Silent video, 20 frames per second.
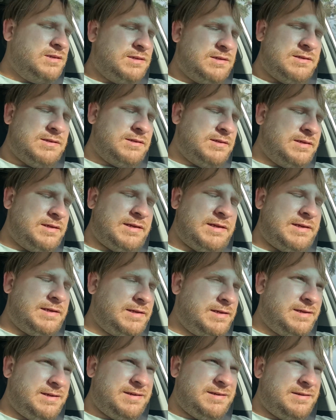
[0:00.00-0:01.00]
Ugh.
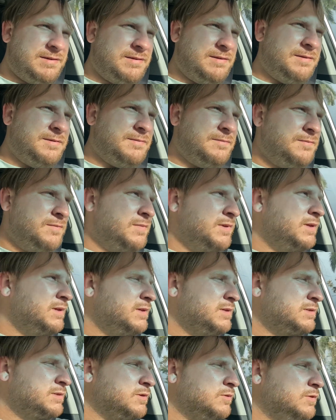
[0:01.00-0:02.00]

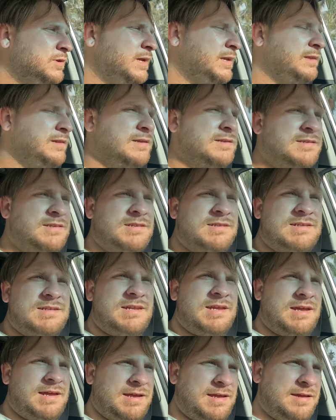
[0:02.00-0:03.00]
So, needless to
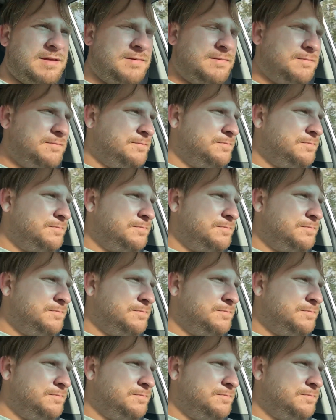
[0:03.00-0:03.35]
say,